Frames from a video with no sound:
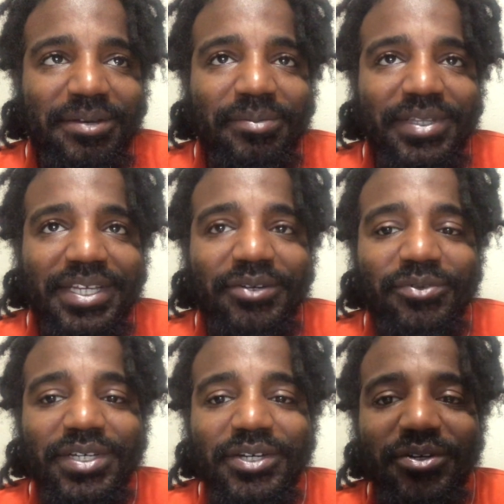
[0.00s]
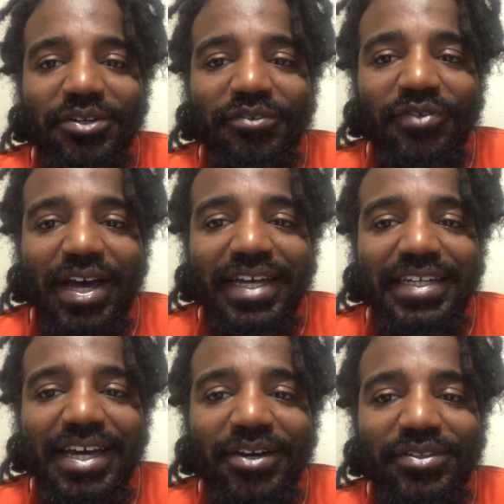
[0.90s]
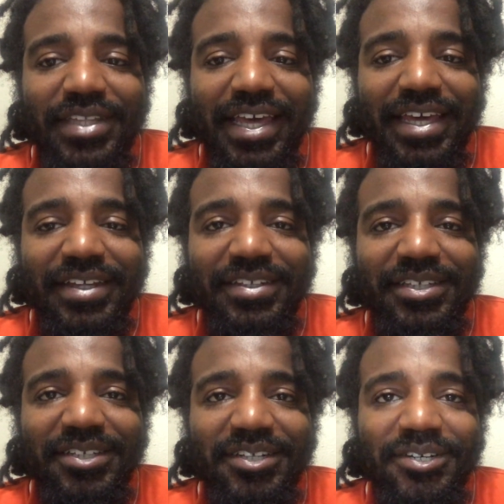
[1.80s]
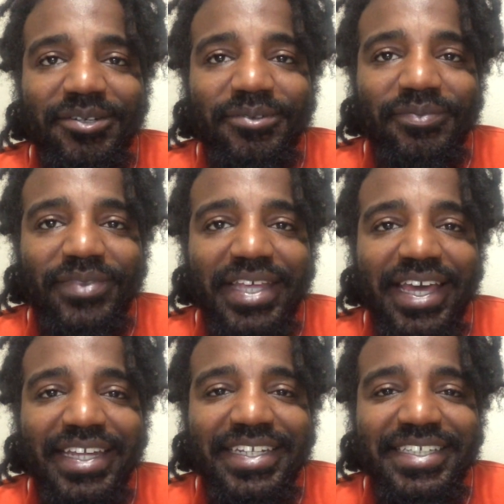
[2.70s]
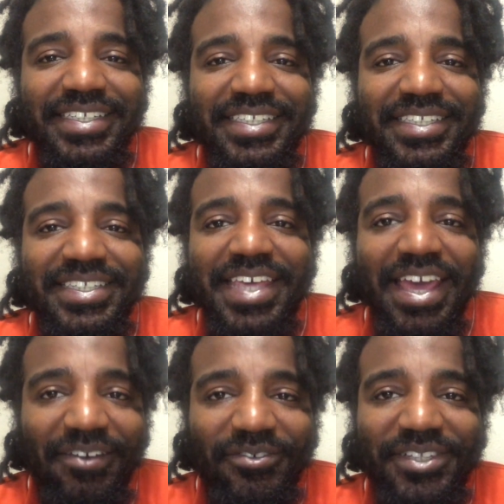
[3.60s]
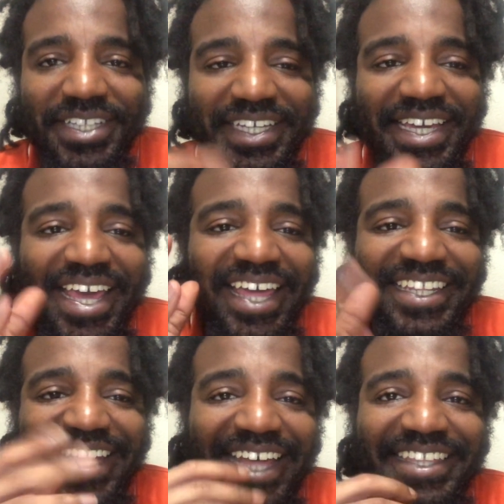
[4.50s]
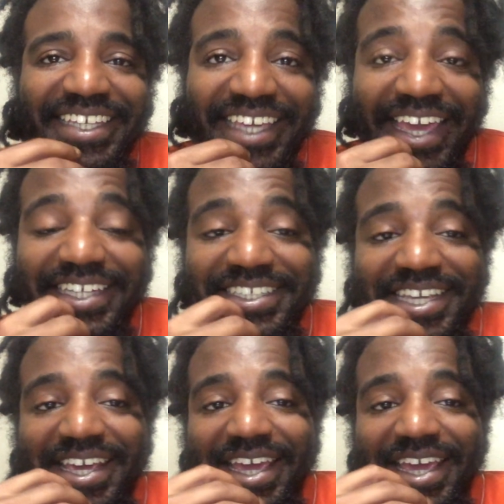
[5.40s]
But then we go to find out that, you know, that is definitely not the case.